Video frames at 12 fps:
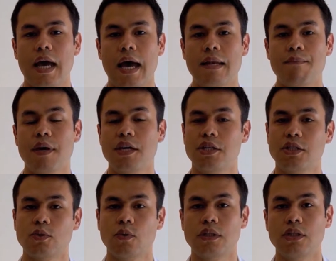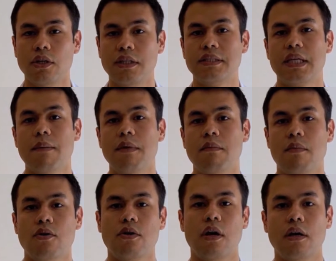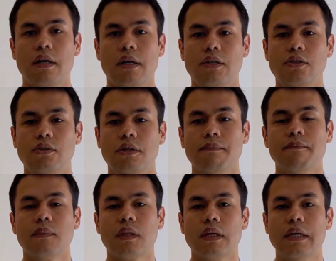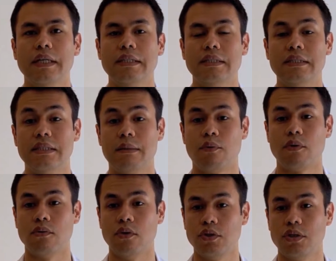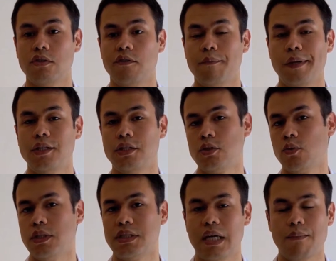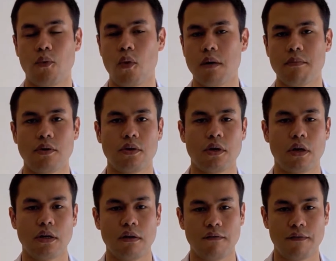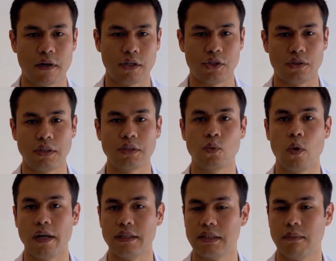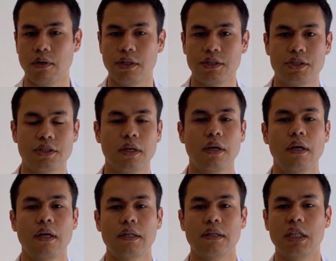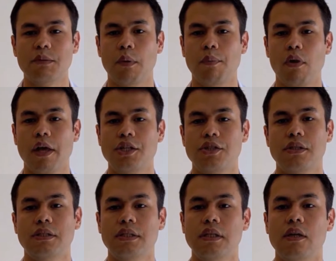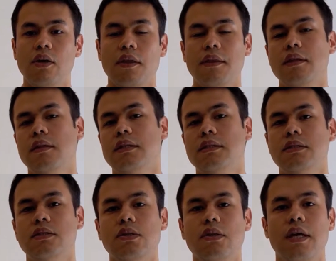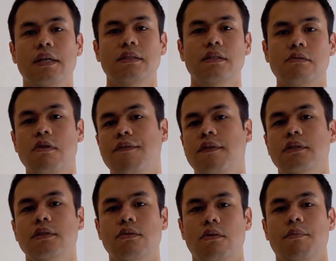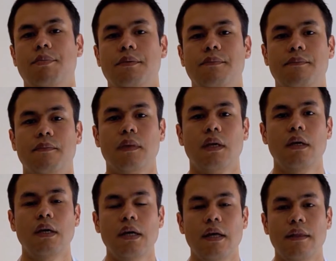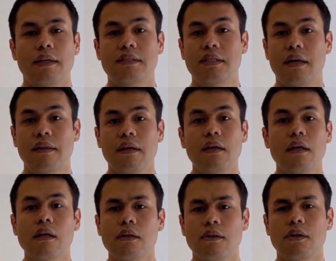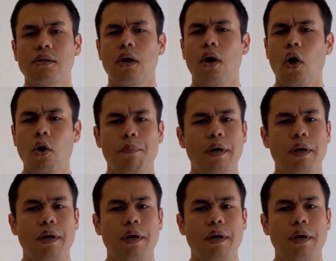and patients with non-ischemic myocardial injury. Since the prognosis of patients with type 1 myocardial infarction is well established, this population is included in this study as a reference group. The study included all